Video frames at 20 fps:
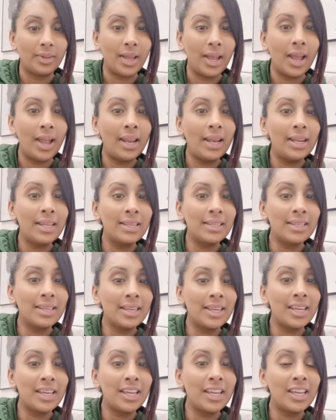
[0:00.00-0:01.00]
Hi,
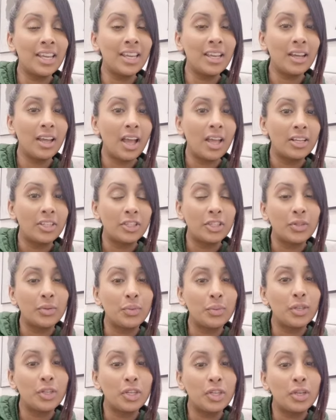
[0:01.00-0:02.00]
Lizzie. Just
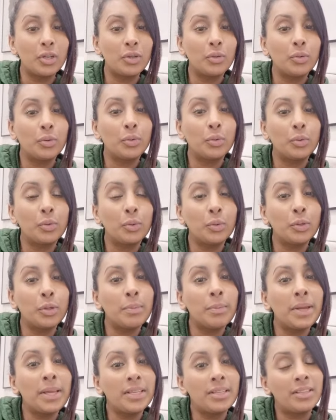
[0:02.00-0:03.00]
wishing you all the
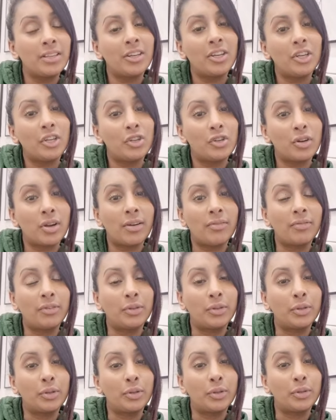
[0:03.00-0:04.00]
best in your
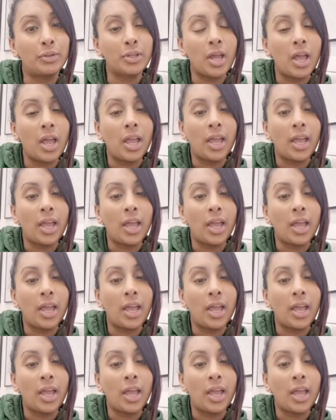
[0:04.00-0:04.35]
travels.